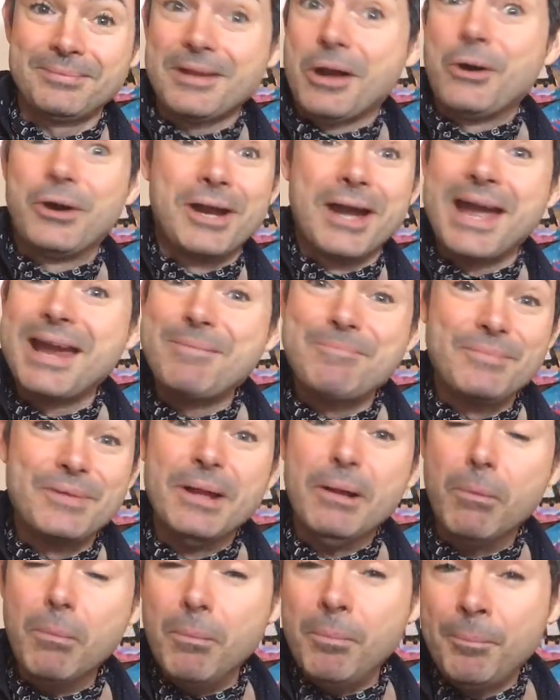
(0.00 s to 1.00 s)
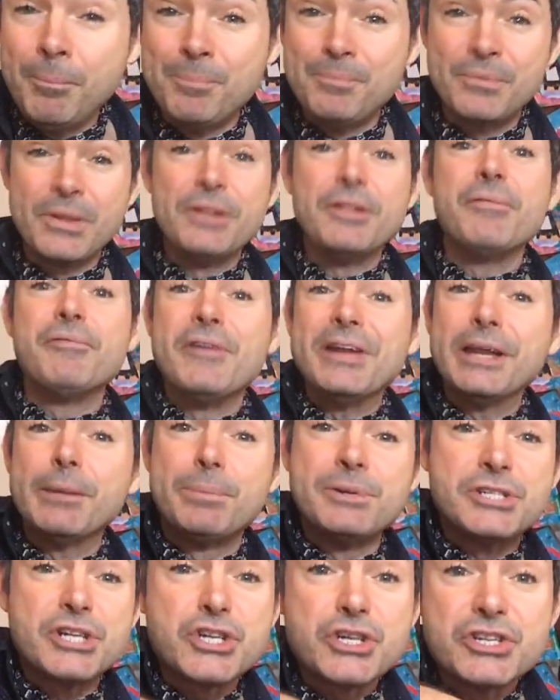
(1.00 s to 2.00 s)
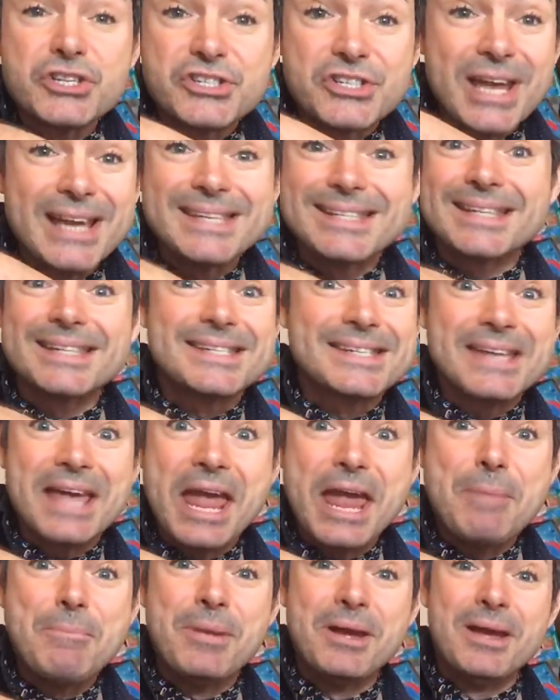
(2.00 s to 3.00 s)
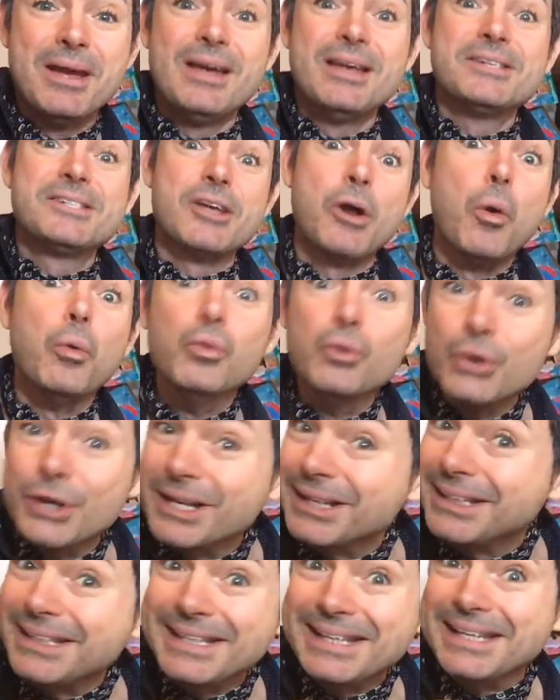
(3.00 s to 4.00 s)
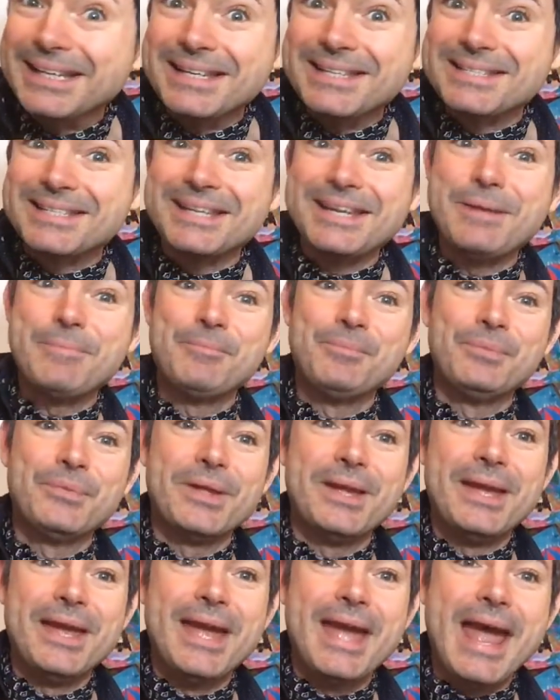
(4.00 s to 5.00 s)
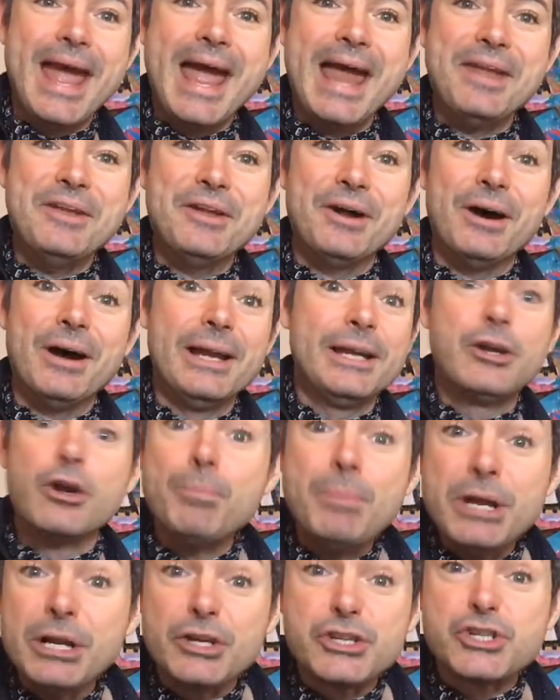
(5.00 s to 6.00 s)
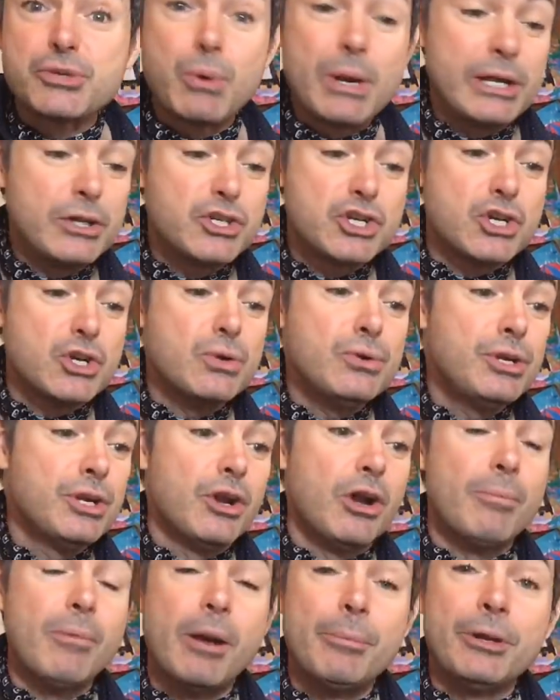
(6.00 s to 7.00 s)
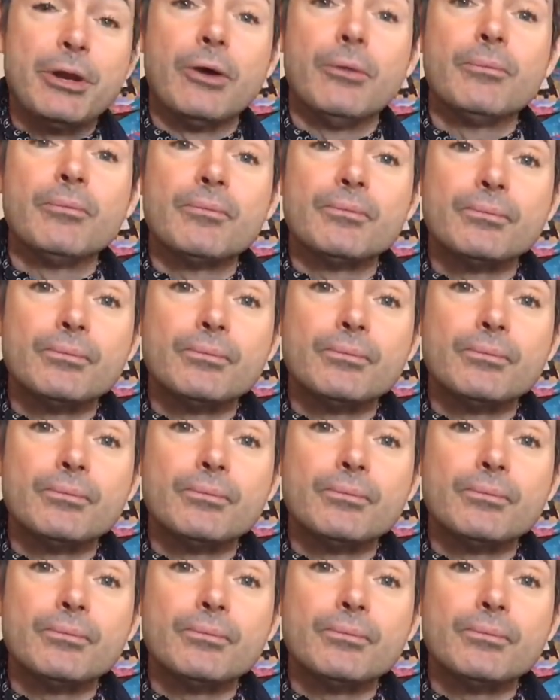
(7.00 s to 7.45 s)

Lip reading: Okay. The finger position stays the same, so really easy. And it could be in a swing tune, you know, it might be going